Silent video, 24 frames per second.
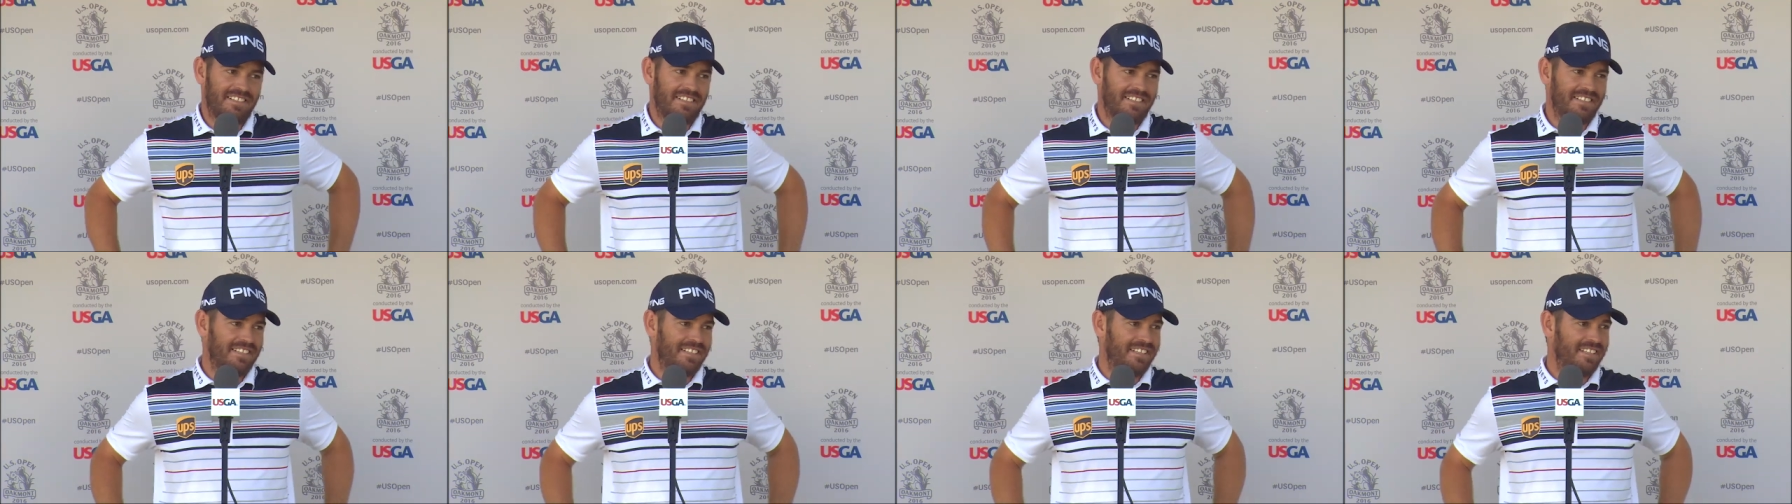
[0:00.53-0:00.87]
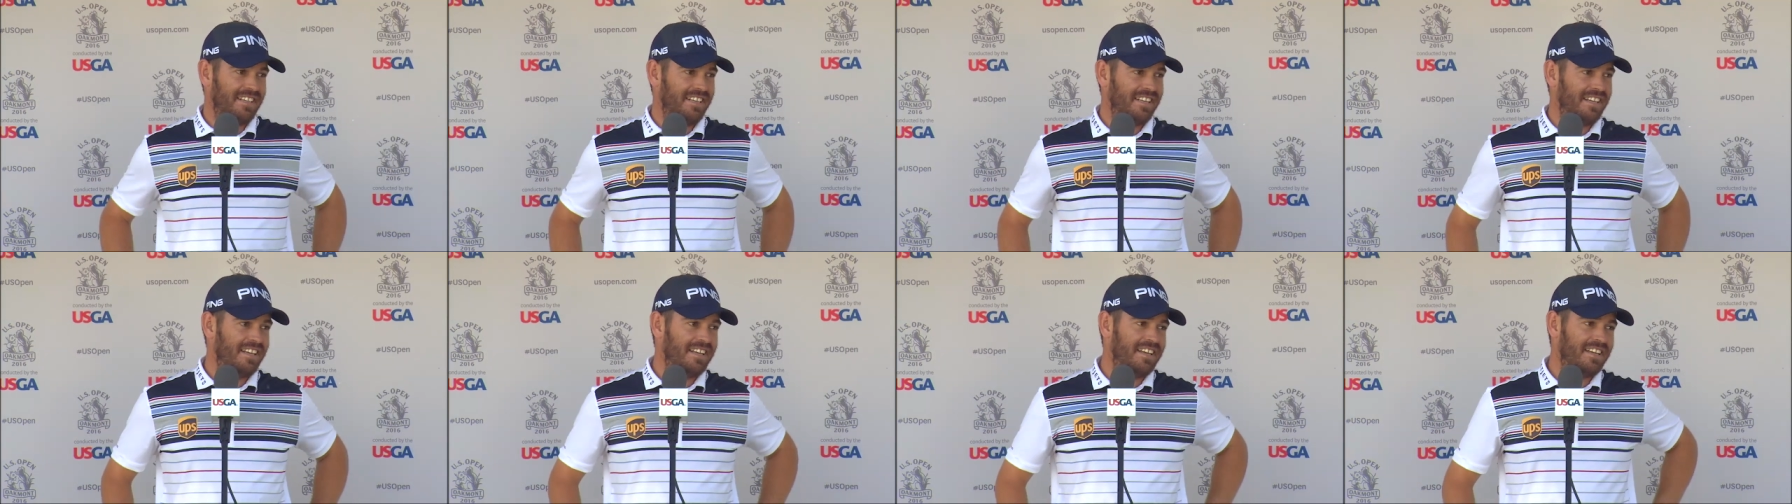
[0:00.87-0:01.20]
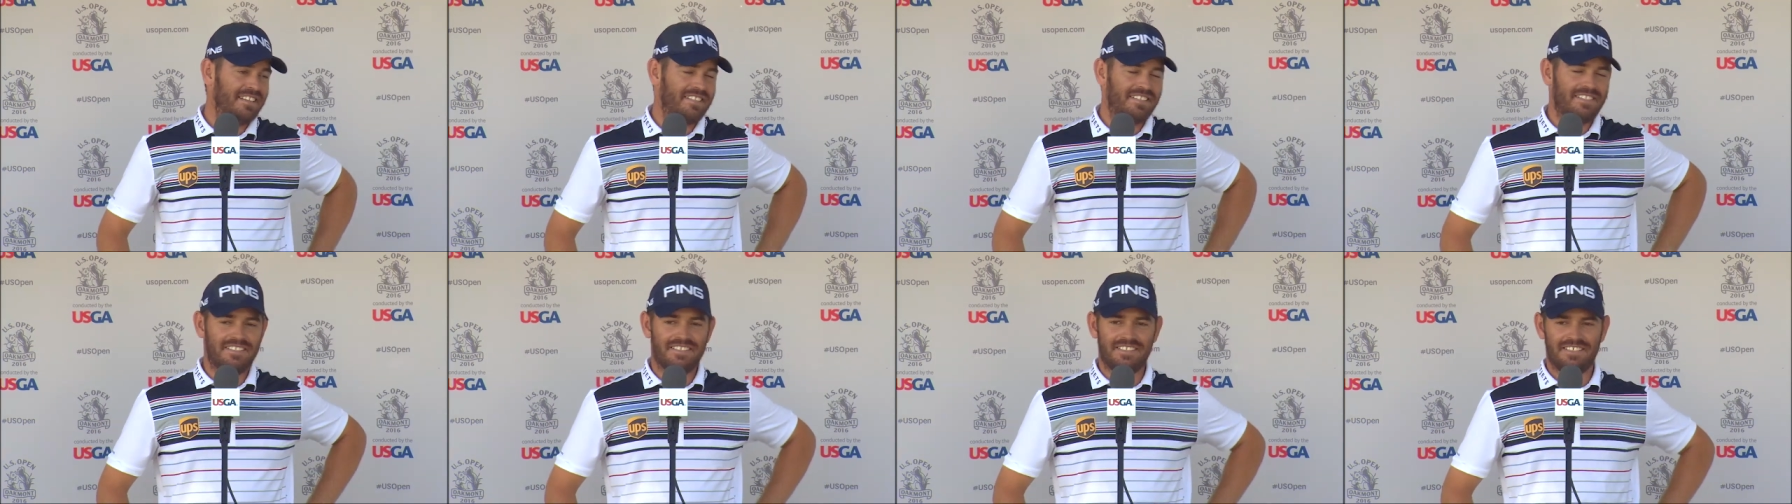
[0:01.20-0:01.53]
Yeah,
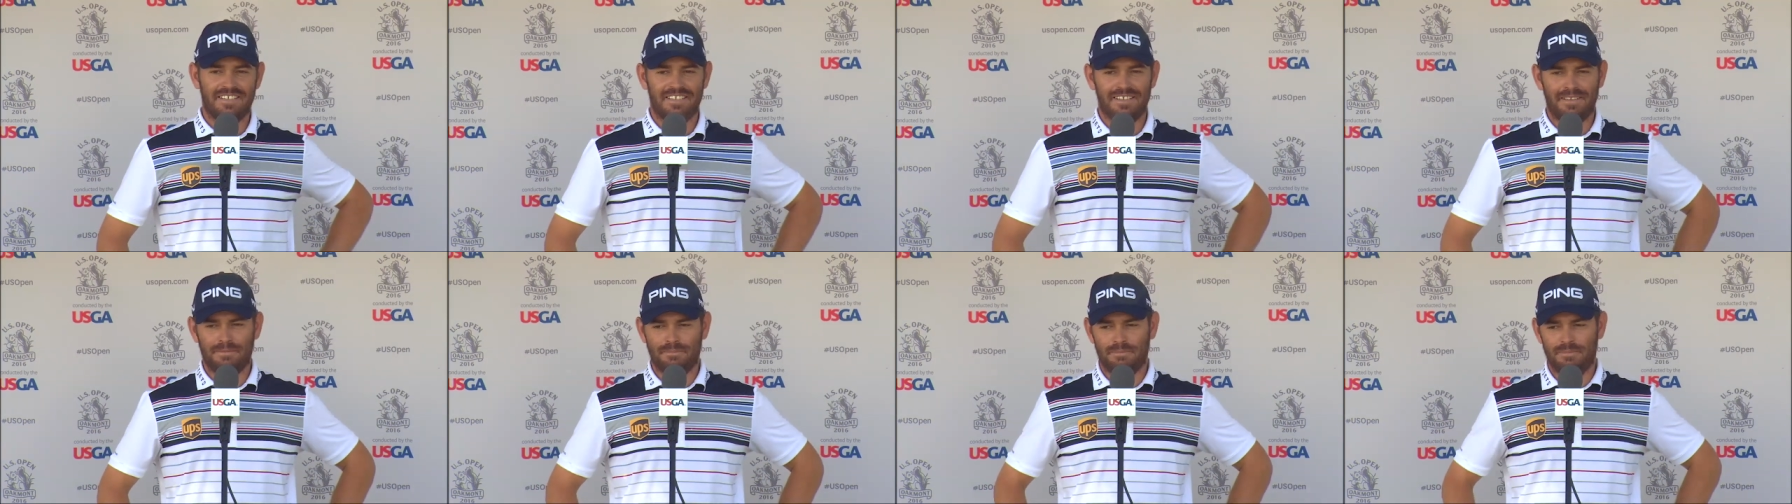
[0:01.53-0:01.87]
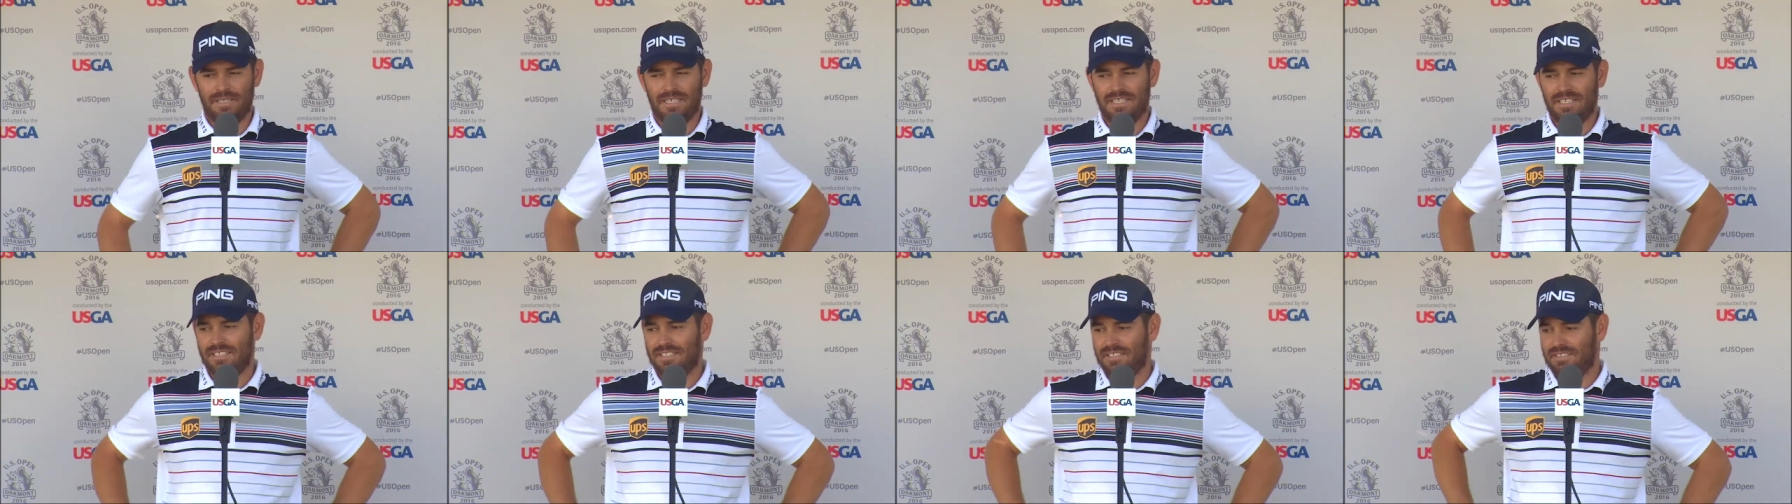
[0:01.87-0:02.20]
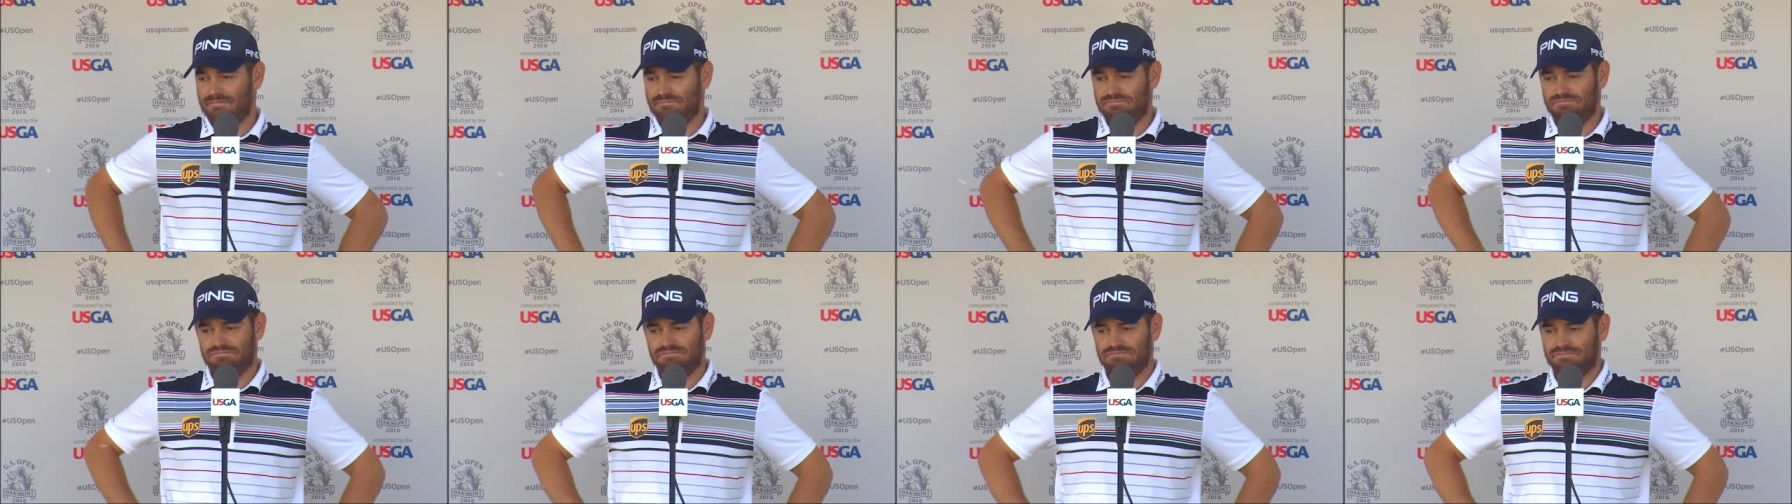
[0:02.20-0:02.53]
it's um,
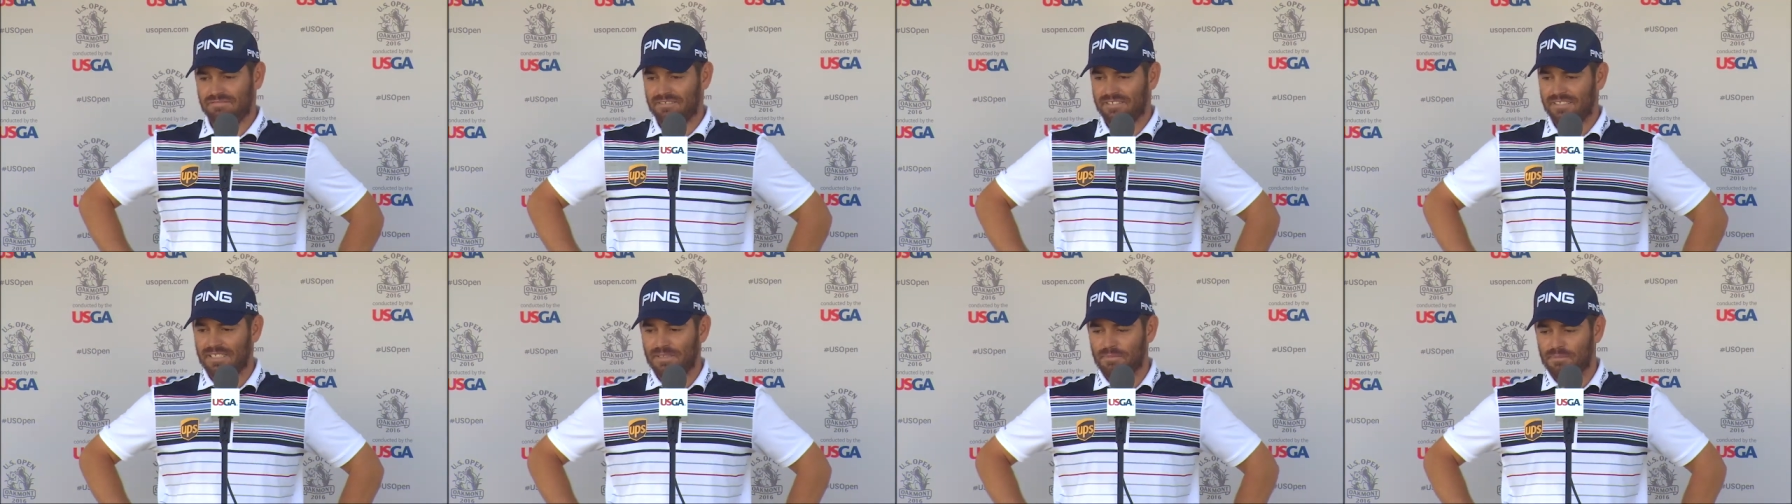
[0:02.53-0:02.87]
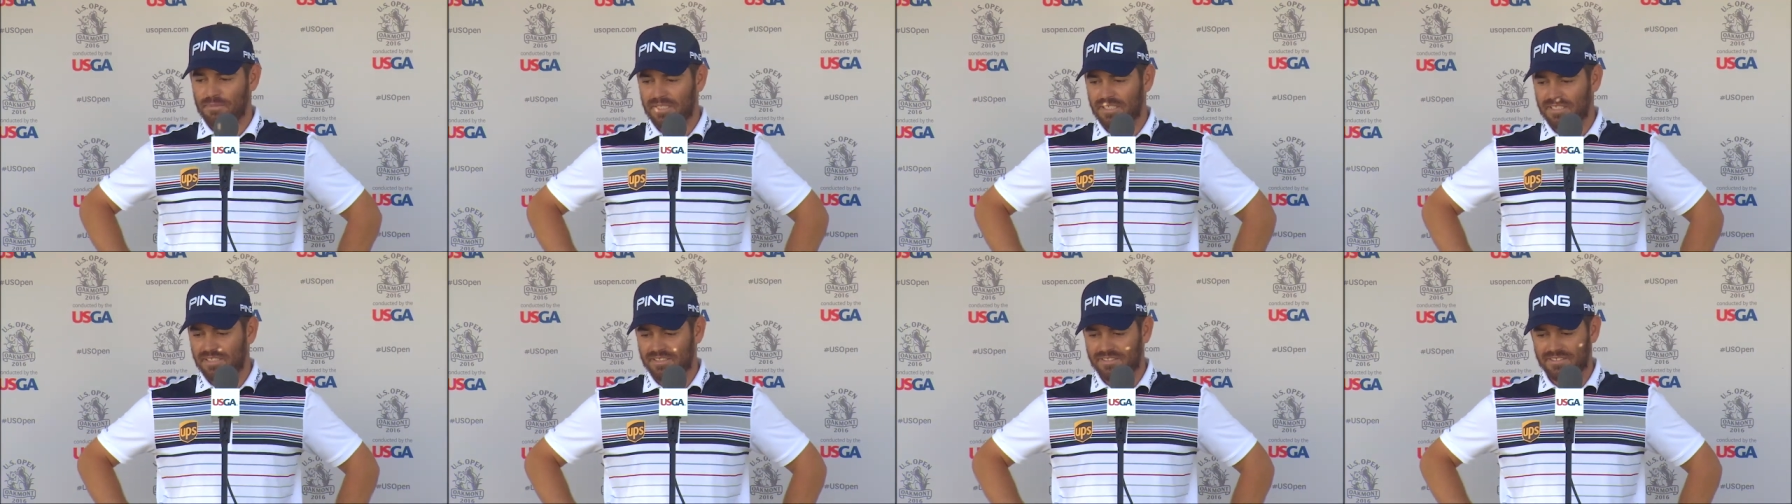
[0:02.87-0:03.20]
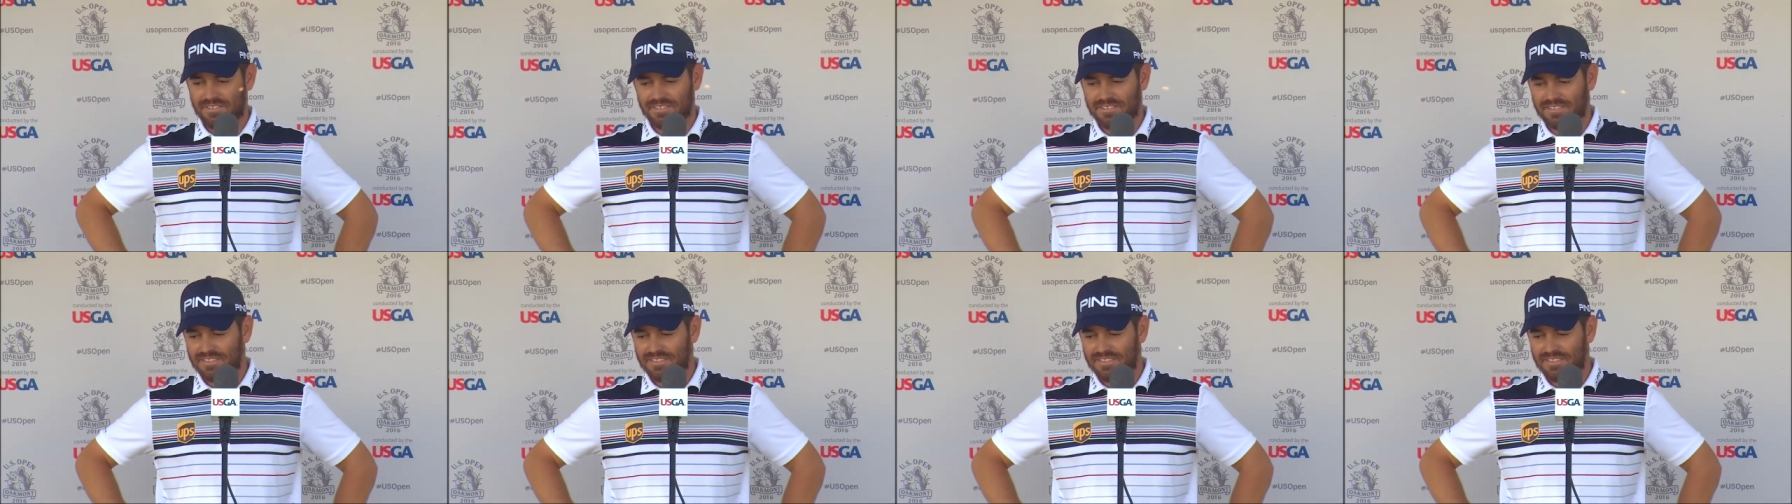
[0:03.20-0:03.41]
I mean,